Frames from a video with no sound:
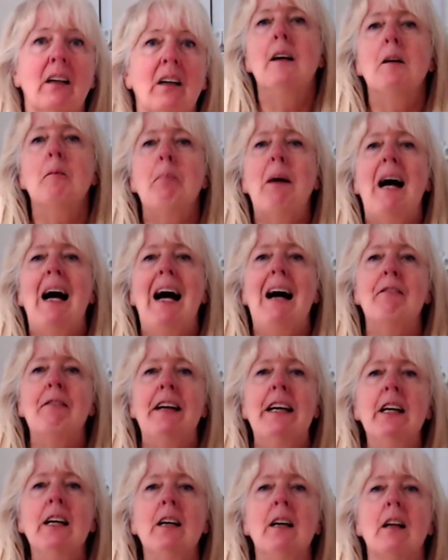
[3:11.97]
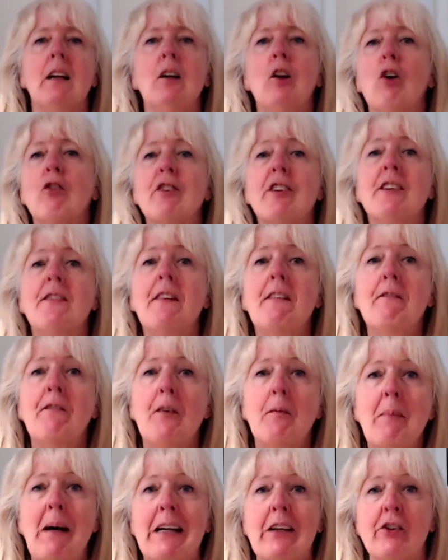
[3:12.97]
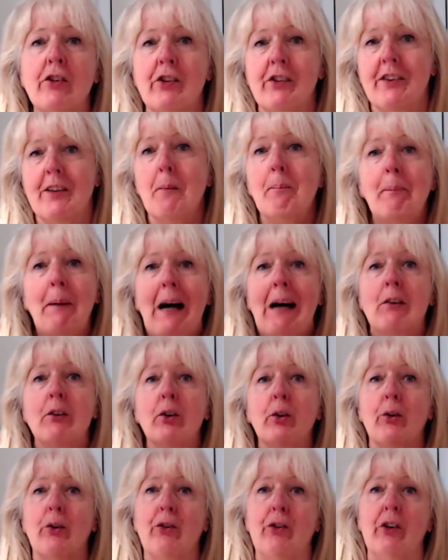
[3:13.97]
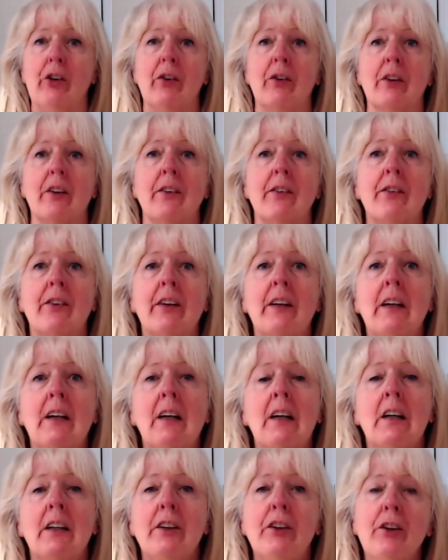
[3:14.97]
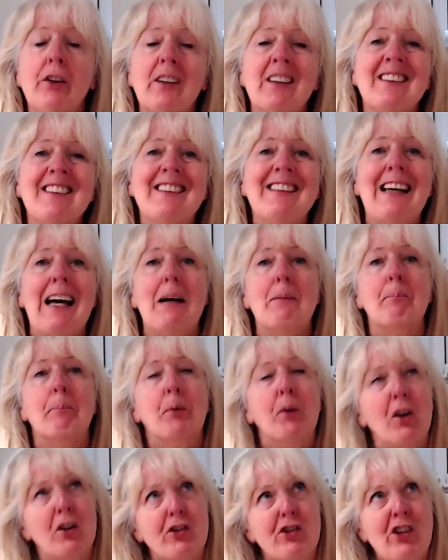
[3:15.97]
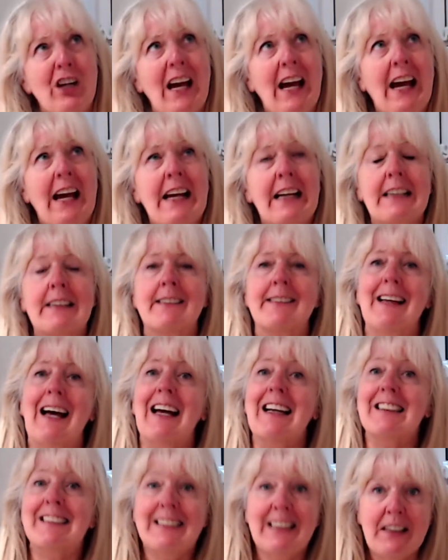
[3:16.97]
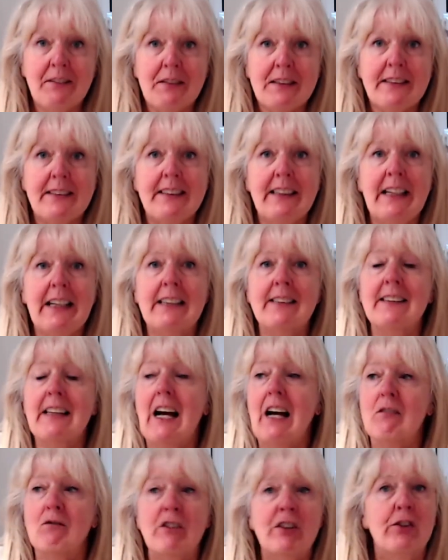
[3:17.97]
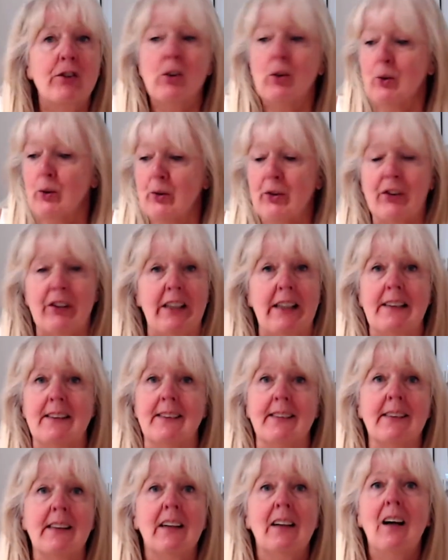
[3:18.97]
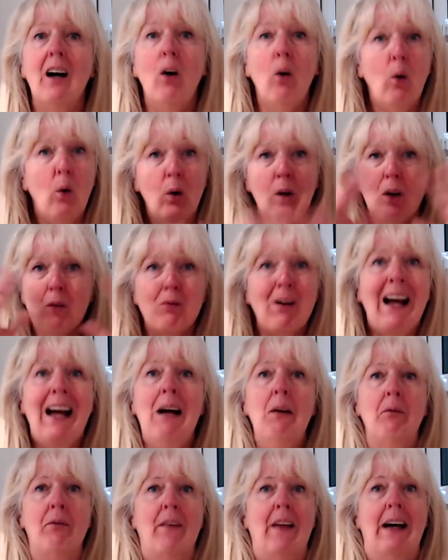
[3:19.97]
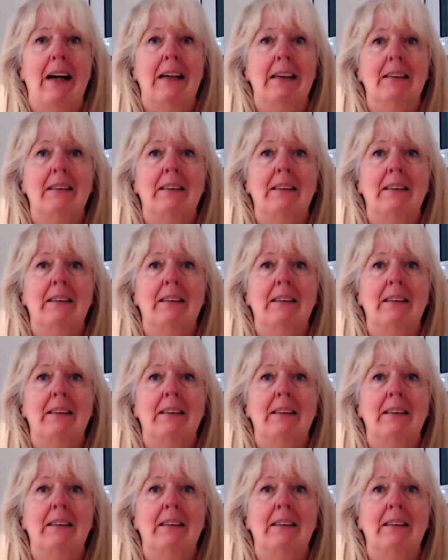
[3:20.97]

By having lots of information about your students, you can set projects, activities, and resources all around that.